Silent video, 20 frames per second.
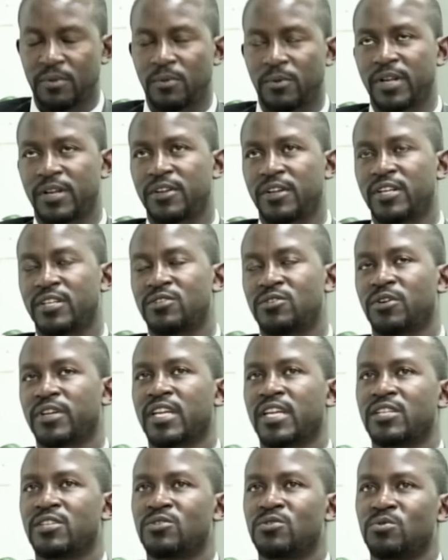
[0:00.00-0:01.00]
when you're
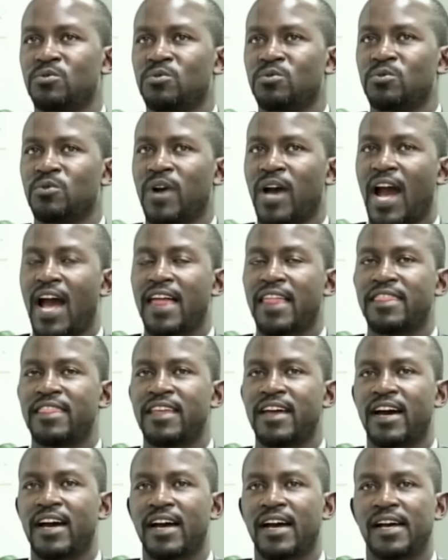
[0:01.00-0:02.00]
talking to
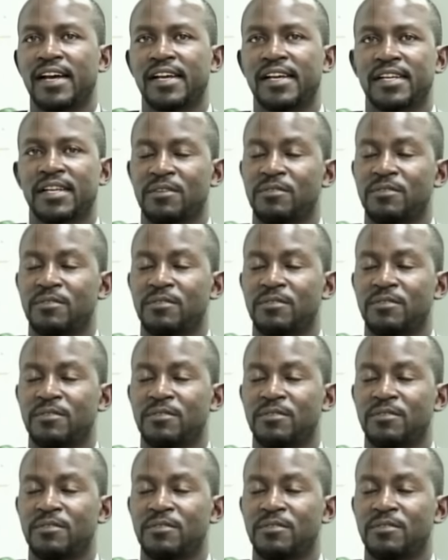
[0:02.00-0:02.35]
other,